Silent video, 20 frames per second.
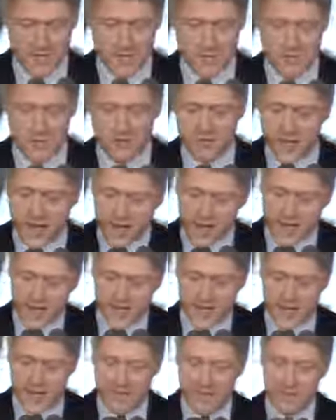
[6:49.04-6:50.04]
To provide
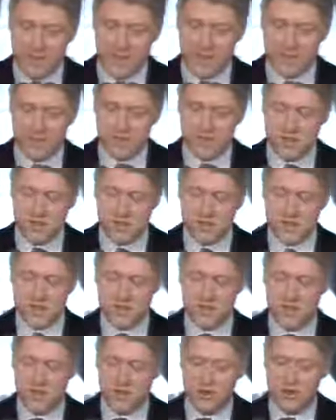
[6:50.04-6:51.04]
economic opportunity
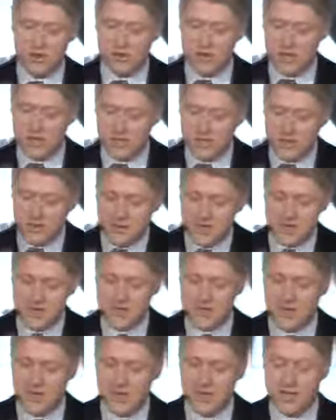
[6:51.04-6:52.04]
and shore up military
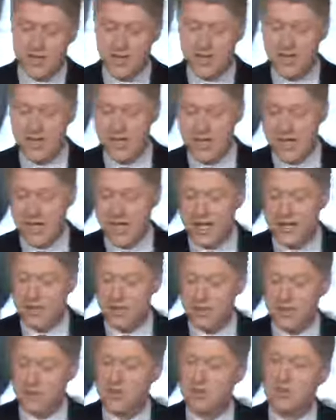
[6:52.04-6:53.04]
strength, and
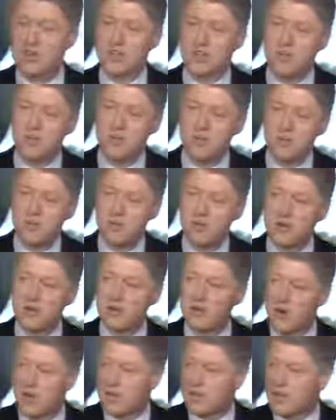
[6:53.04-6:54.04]
to ensure that the people who
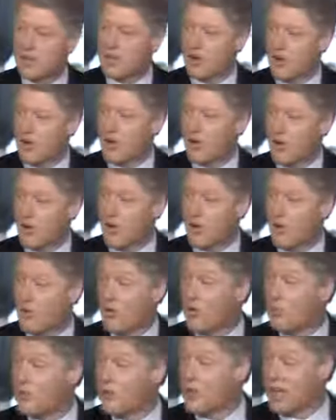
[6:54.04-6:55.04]
won the Cold War
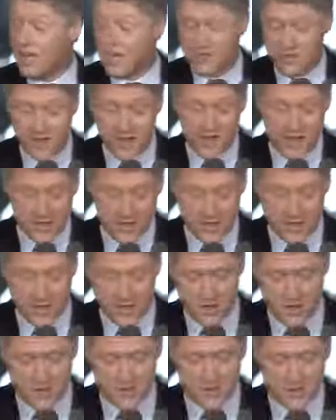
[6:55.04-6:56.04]
won't be left out in the
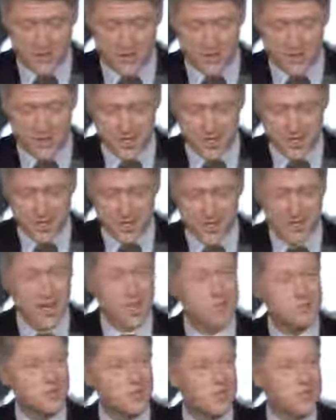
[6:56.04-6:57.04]
cold.
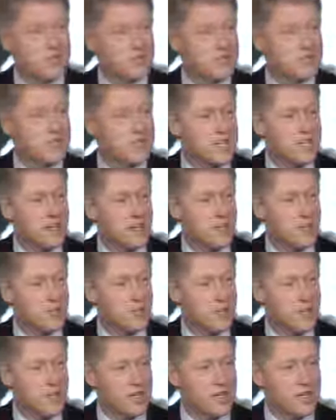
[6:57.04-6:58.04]
That's what this
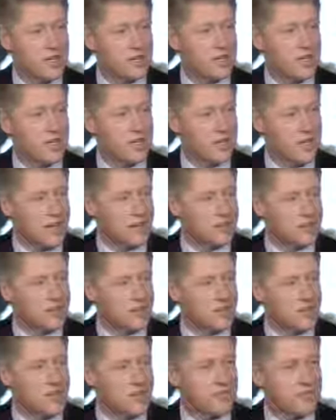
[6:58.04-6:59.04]
TRP, the
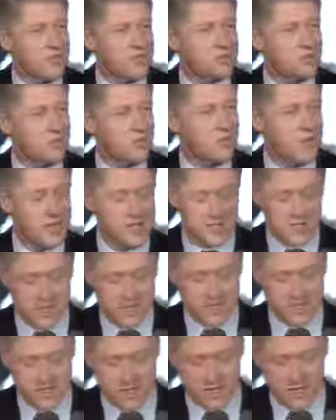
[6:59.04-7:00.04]
Technology Reinvestment
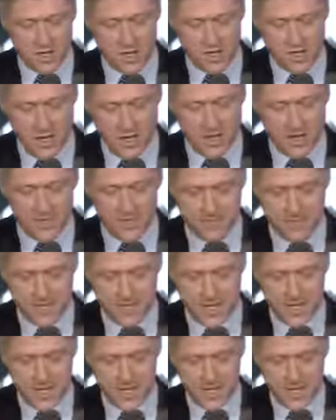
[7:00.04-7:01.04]
Project, is all about.
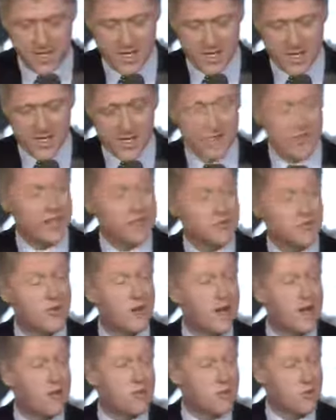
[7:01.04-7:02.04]
And that's
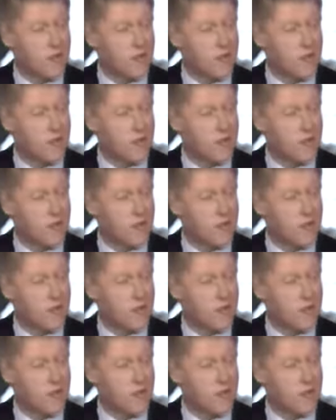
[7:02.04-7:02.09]
why I'm